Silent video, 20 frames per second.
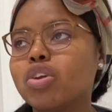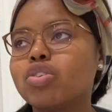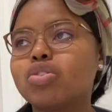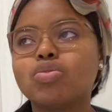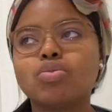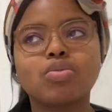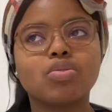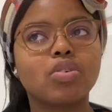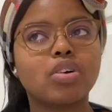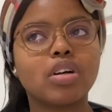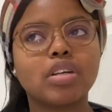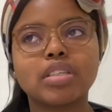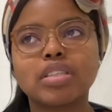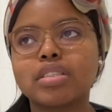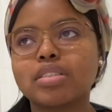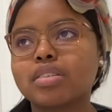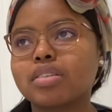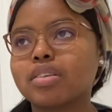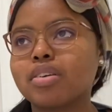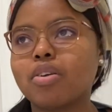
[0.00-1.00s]
Do not
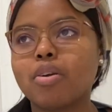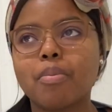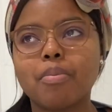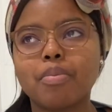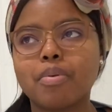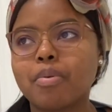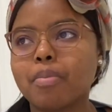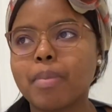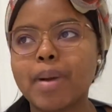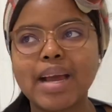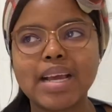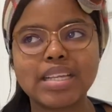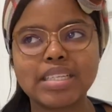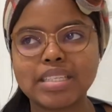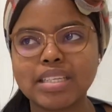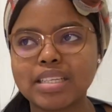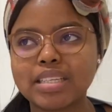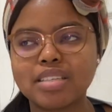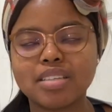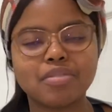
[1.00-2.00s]
compromise
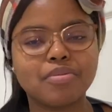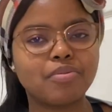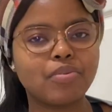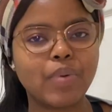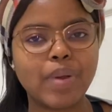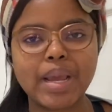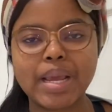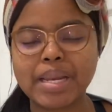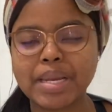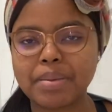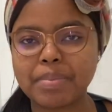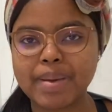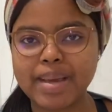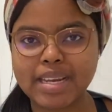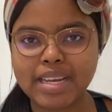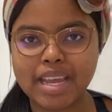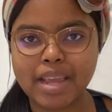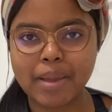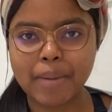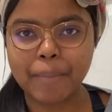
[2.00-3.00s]
it for
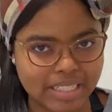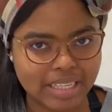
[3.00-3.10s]
anybody.